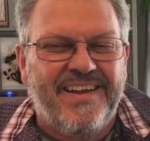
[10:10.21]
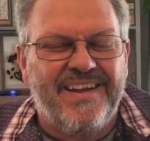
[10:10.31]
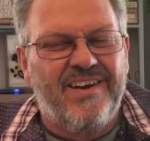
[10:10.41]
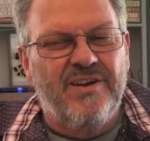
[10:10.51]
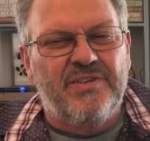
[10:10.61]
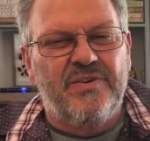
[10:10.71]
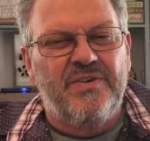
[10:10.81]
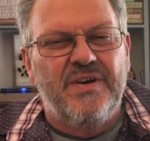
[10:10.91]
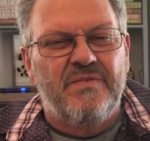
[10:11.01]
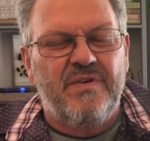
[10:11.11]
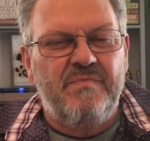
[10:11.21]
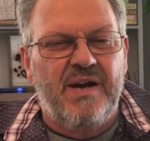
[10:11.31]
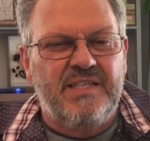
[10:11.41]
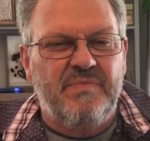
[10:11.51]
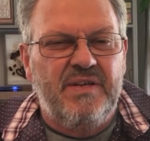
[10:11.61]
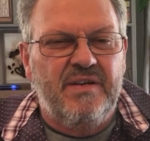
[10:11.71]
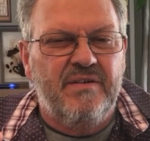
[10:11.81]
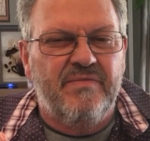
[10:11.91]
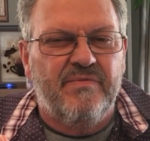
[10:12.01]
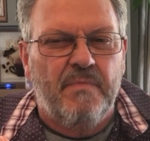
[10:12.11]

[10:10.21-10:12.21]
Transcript: It also reminds me of